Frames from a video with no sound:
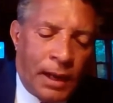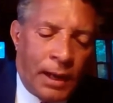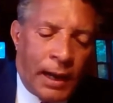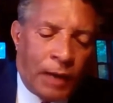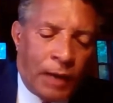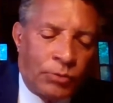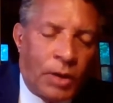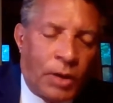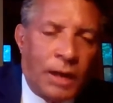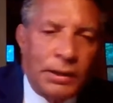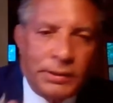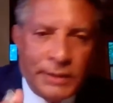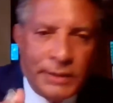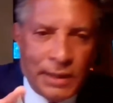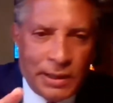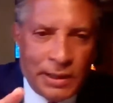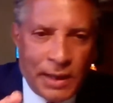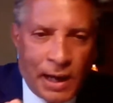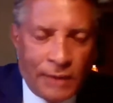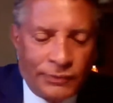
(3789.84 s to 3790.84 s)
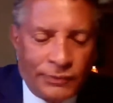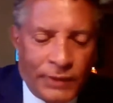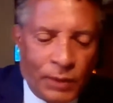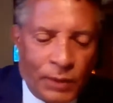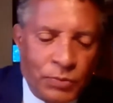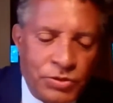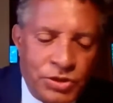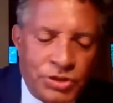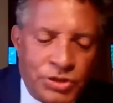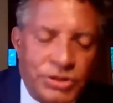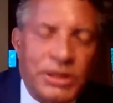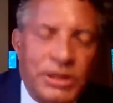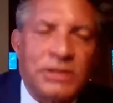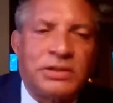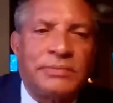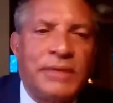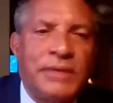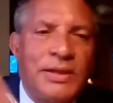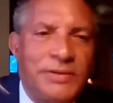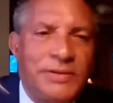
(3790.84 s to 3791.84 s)
ironically enough, that was just sent
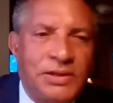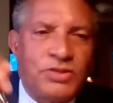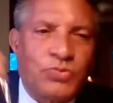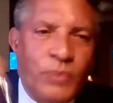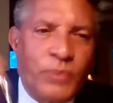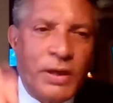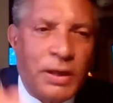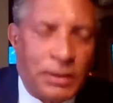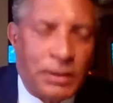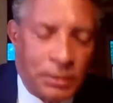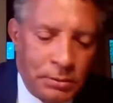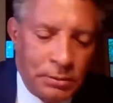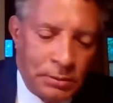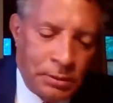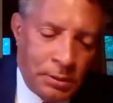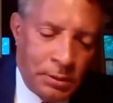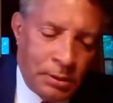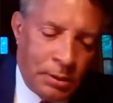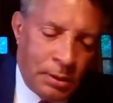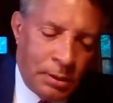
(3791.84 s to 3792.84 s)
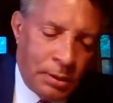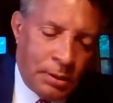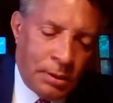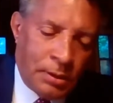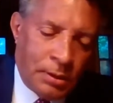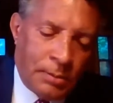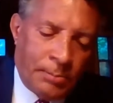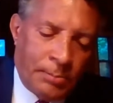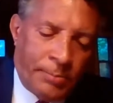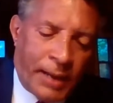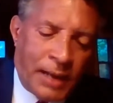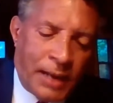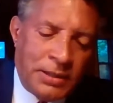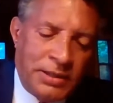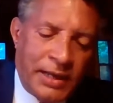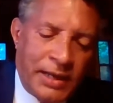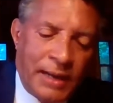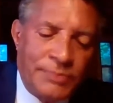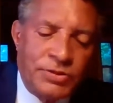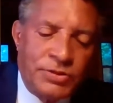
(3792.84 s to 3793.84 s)
to me this week by
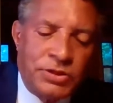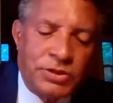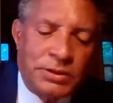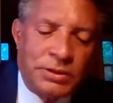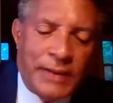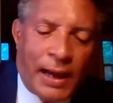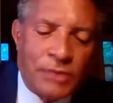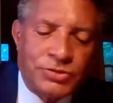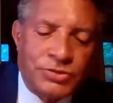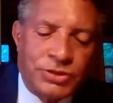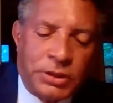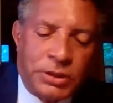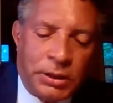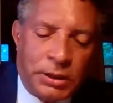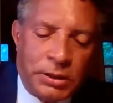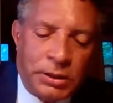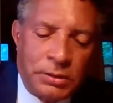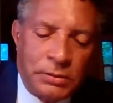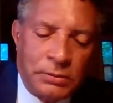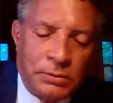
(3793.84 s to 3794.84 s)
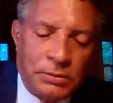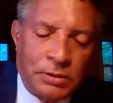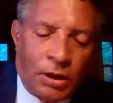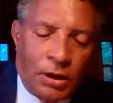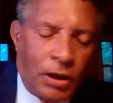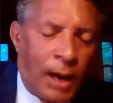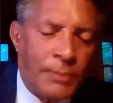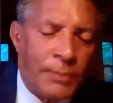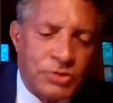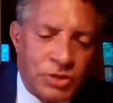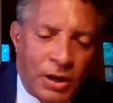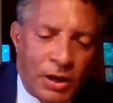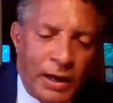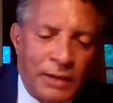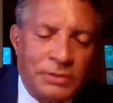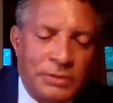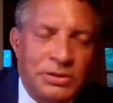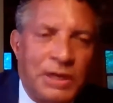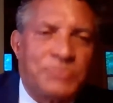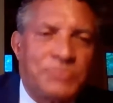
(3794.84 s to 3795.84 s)
Deb Sadowski, or I'm
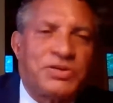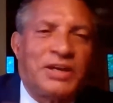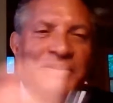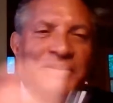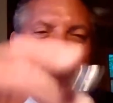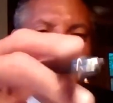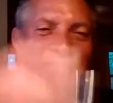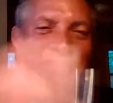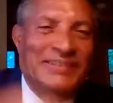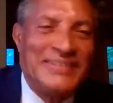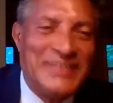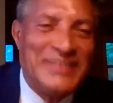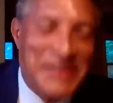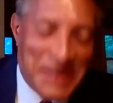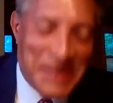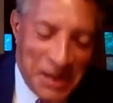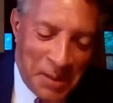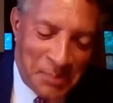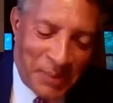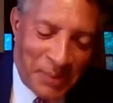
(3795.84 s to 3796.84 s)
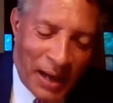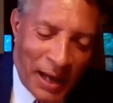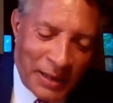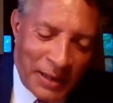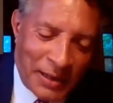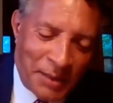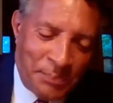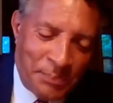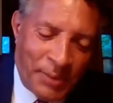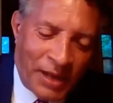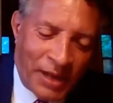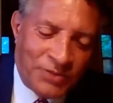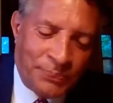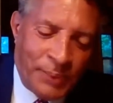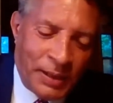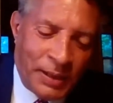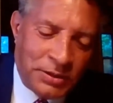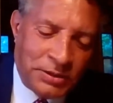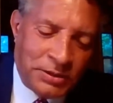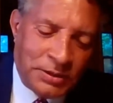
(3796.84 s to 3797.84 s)
sorry, by Beth
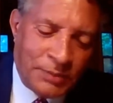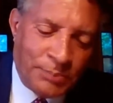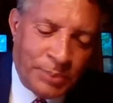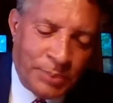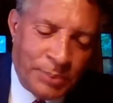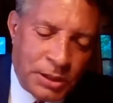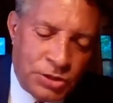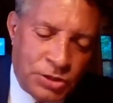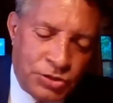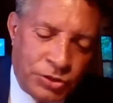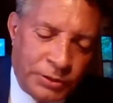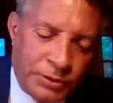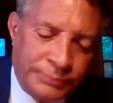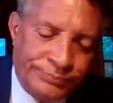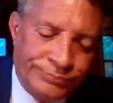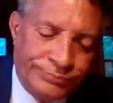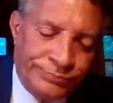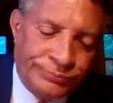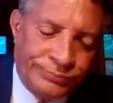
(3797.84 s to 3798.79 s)
Pittenger,